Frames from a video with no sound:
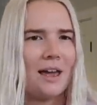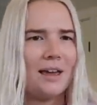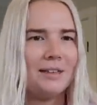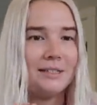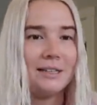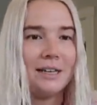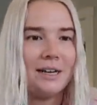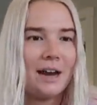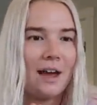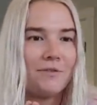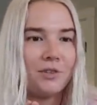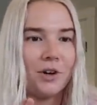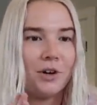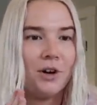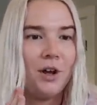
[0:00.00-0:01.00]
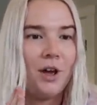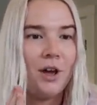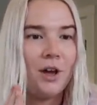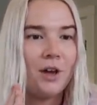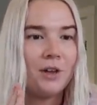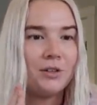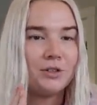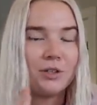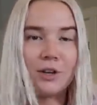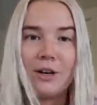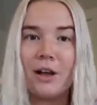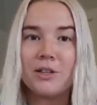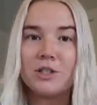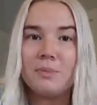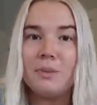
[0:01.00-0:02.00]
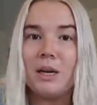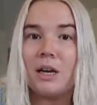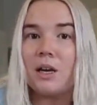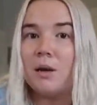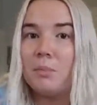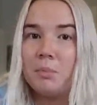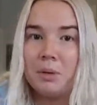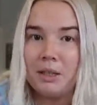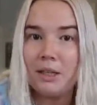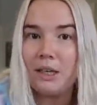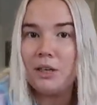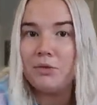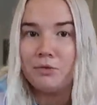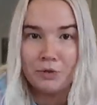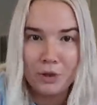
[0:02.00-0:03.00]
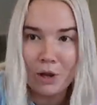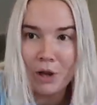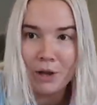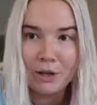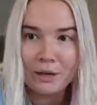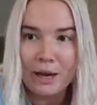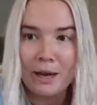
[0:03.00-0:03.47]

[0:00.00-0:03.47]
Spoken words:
it didn't ever turn out to be a complete vlog.